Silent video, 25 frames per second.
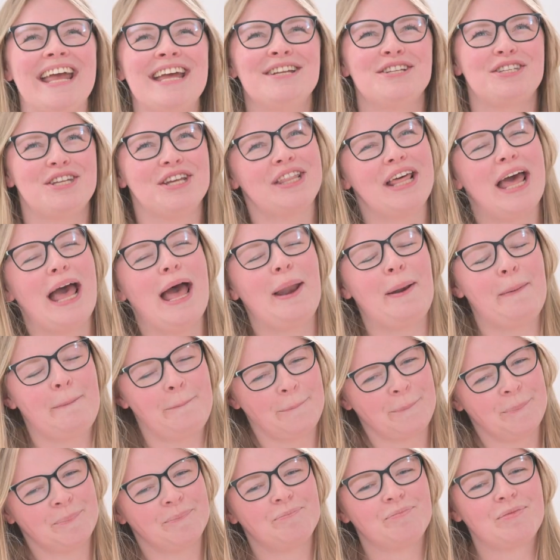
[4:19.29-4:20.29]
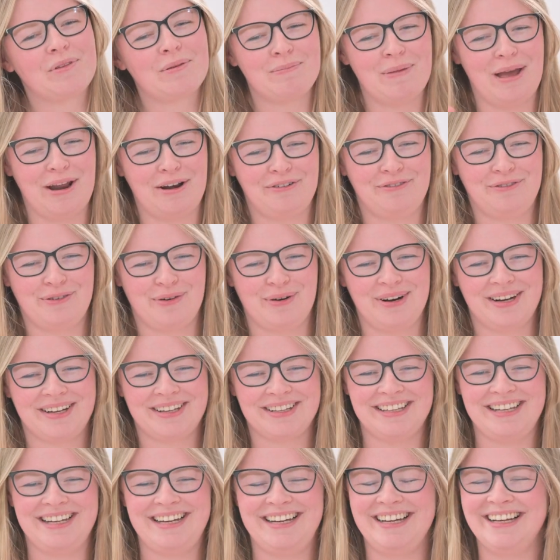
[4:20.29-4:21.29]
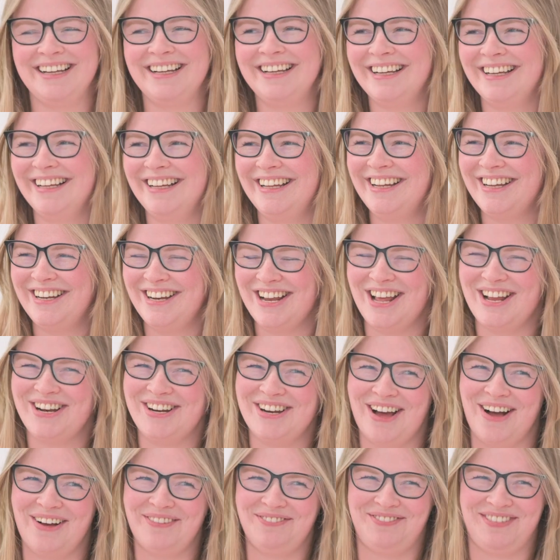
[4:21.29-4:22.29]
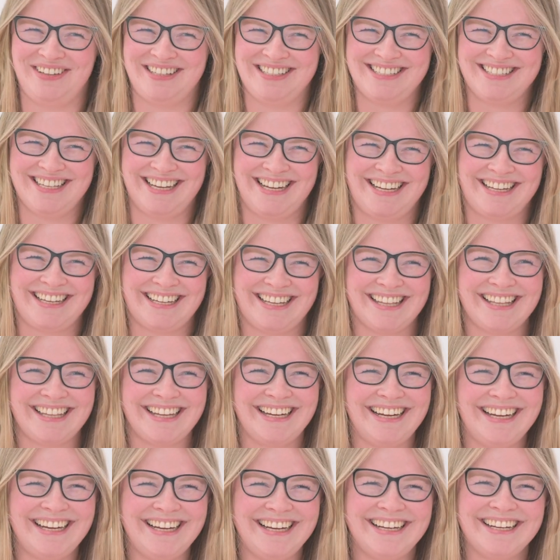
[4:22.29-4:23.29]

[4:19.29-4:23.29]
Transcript: into that metaphorically, not physically.